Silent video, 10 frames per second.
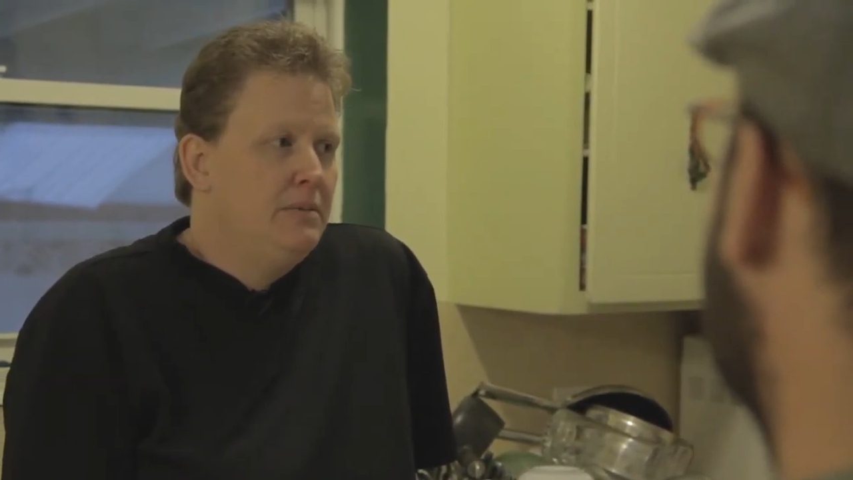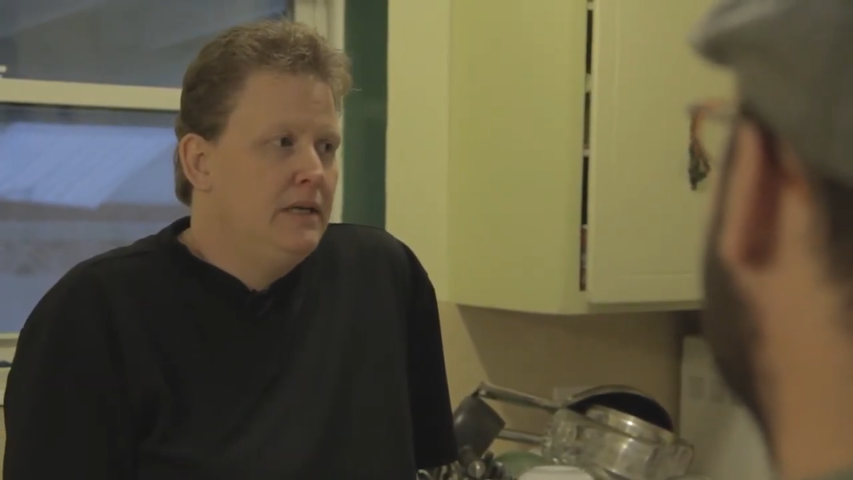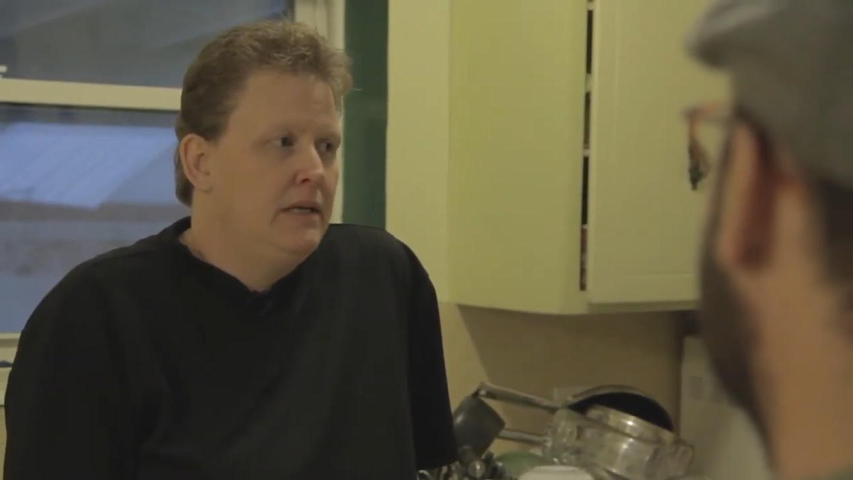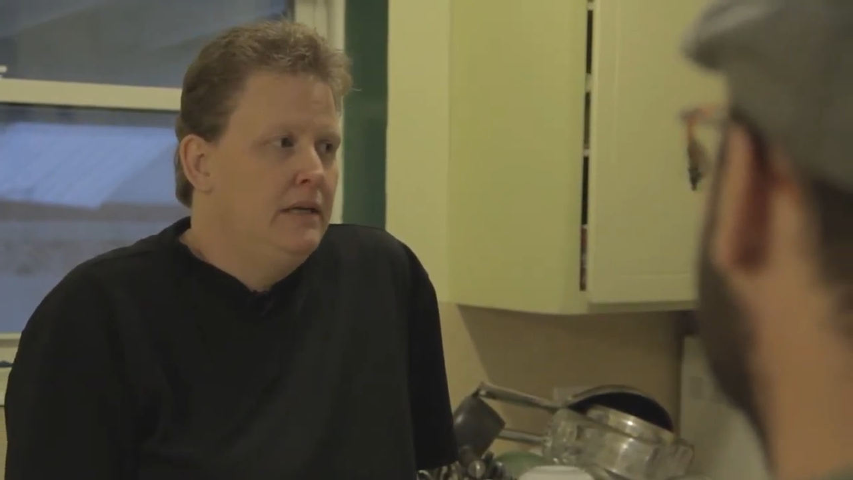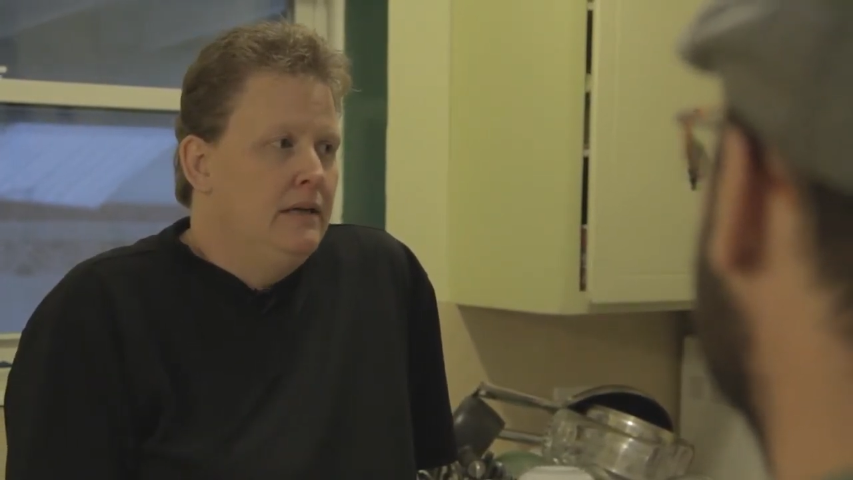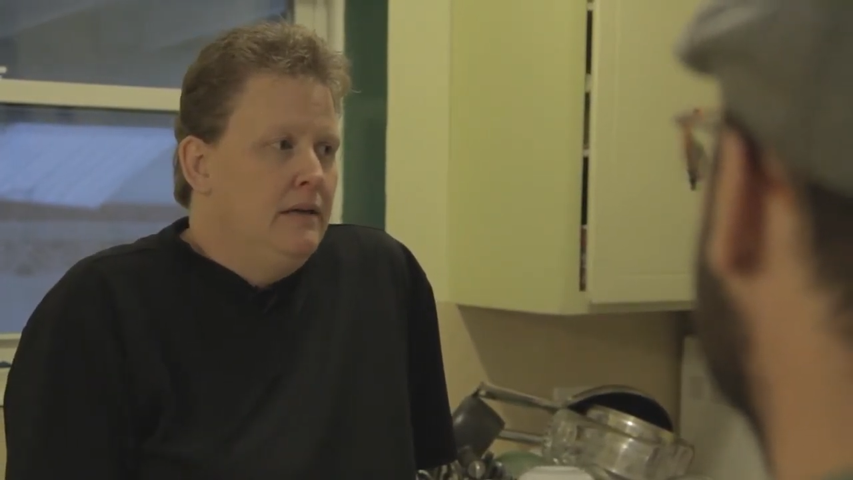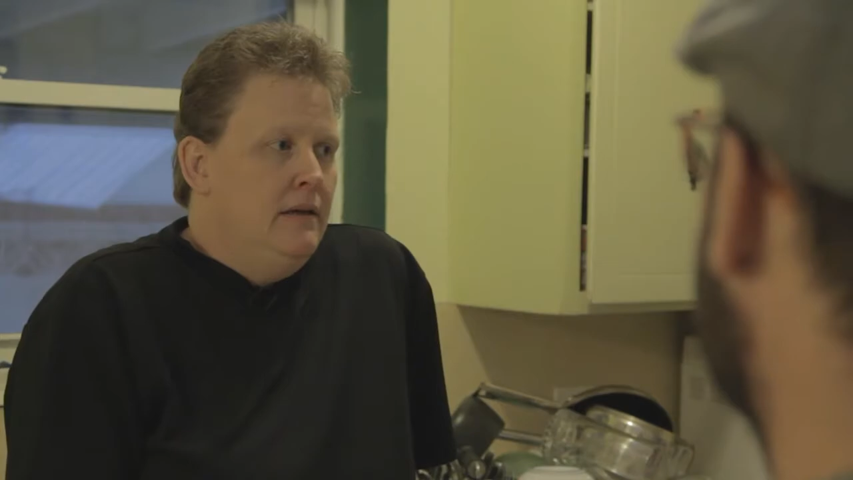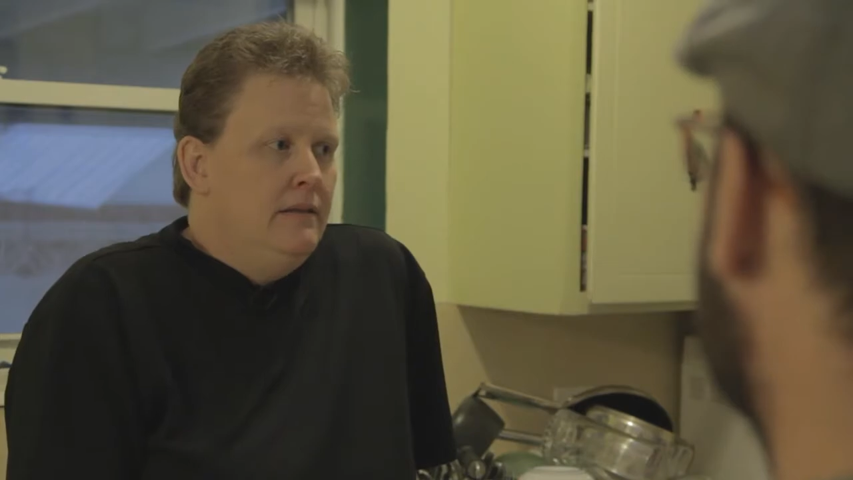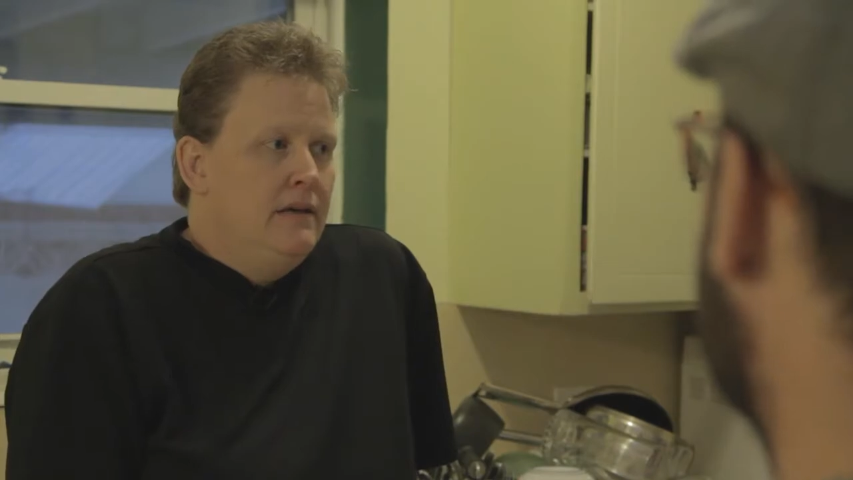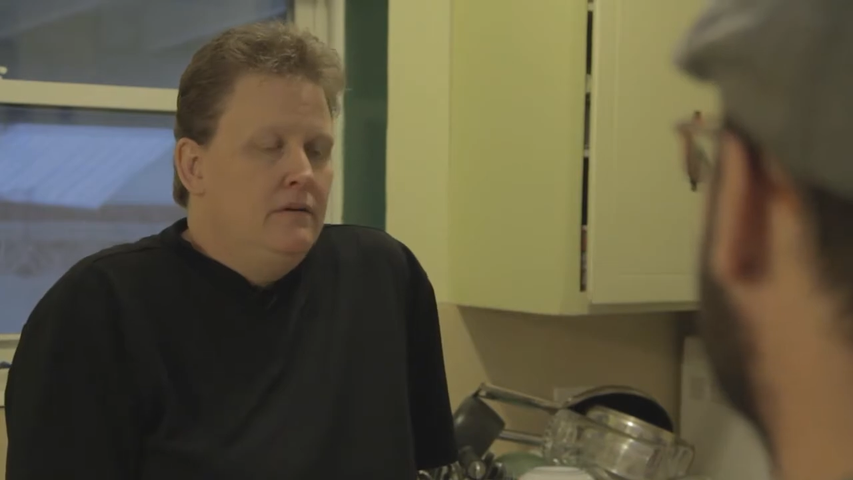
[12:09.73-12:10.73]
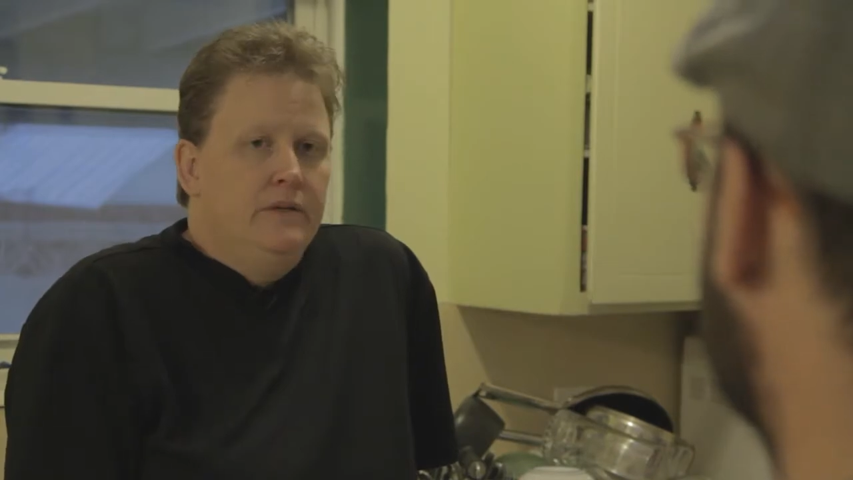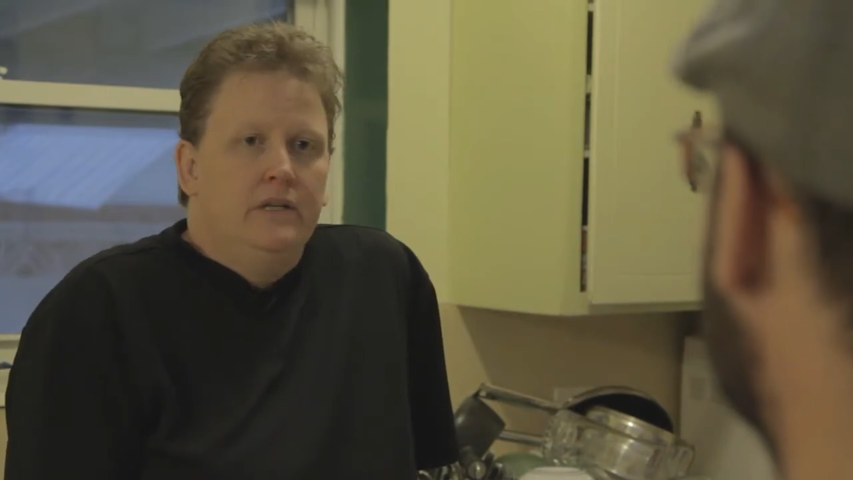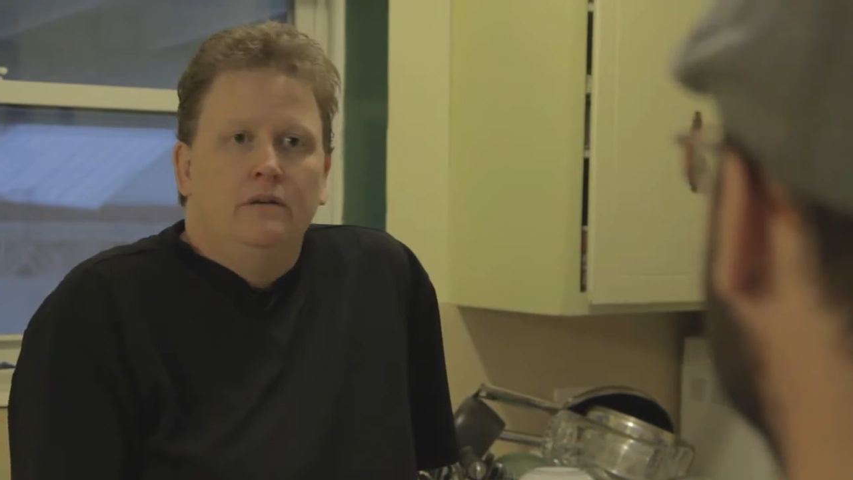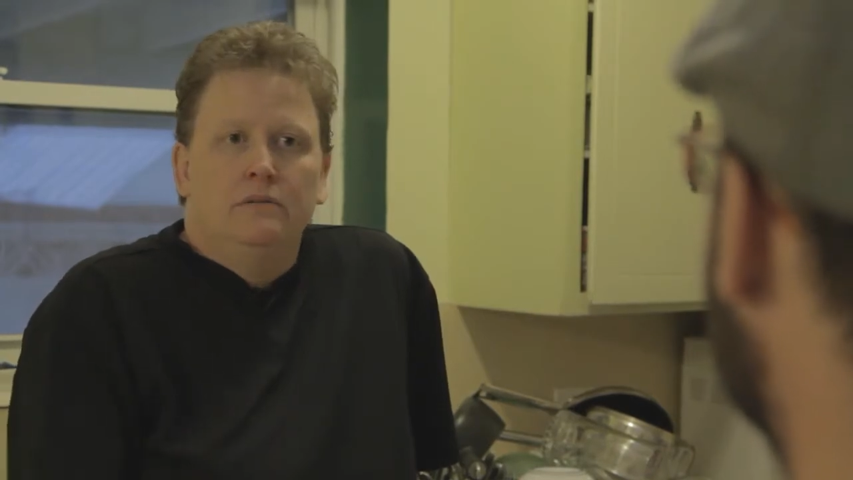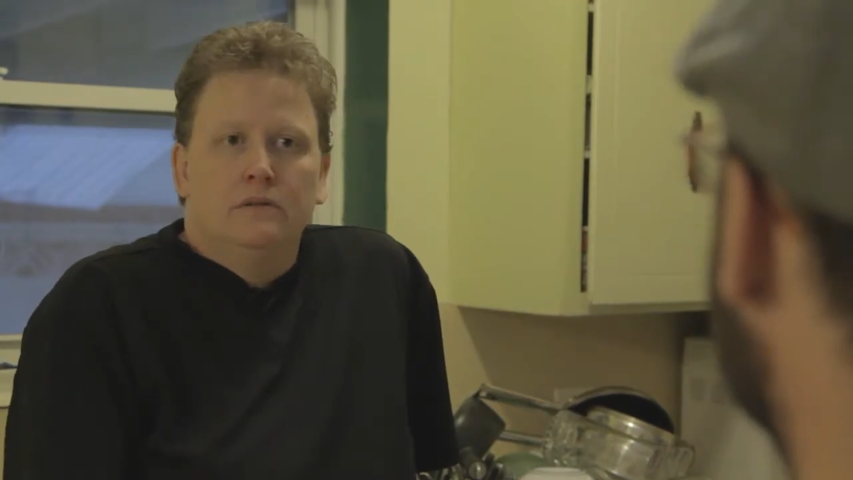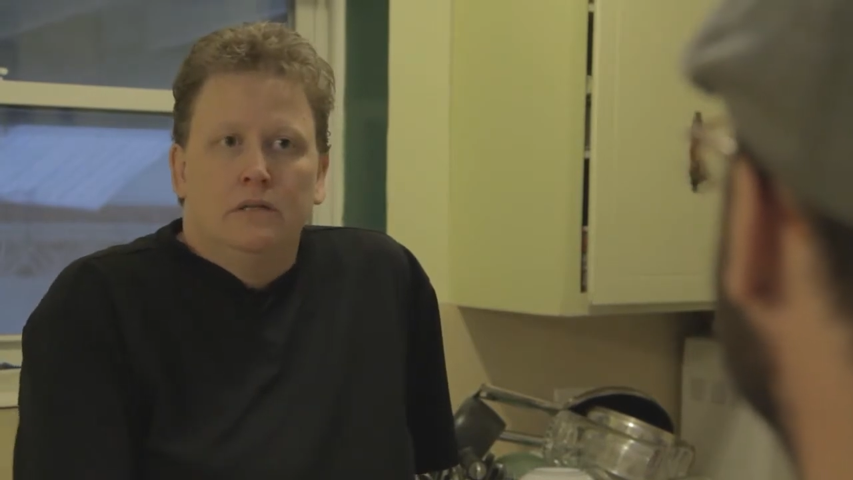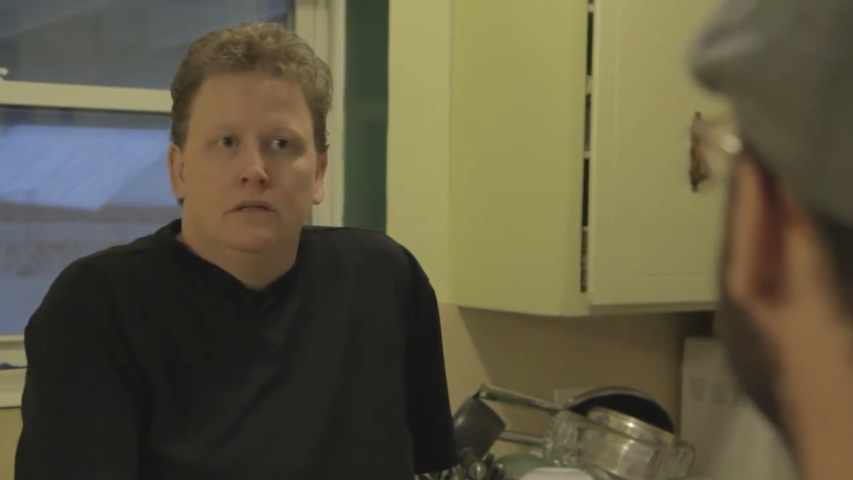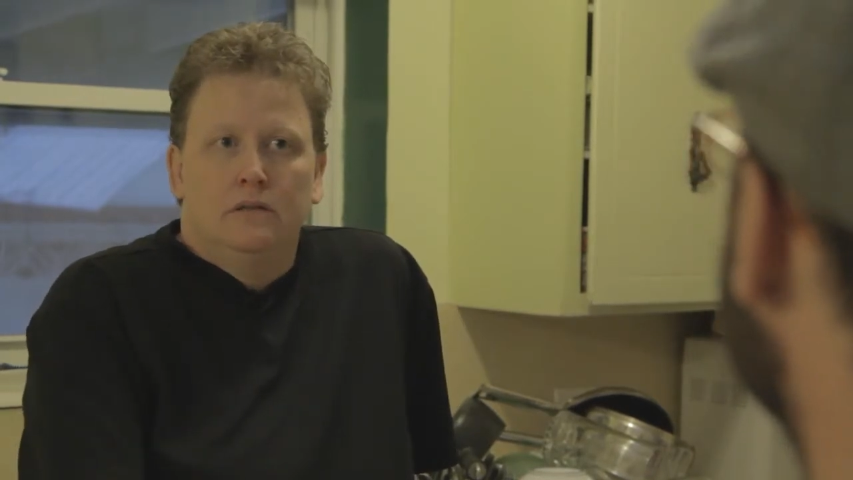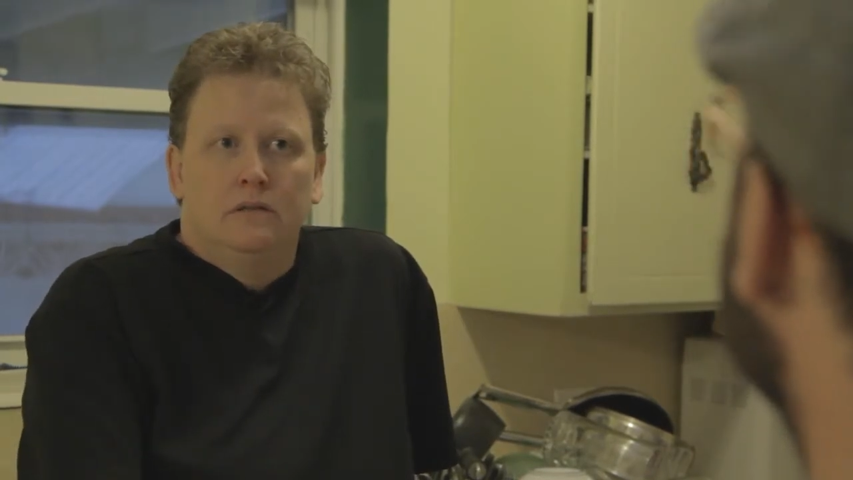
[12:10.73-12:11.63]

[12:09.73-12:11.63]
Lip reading: be that we don't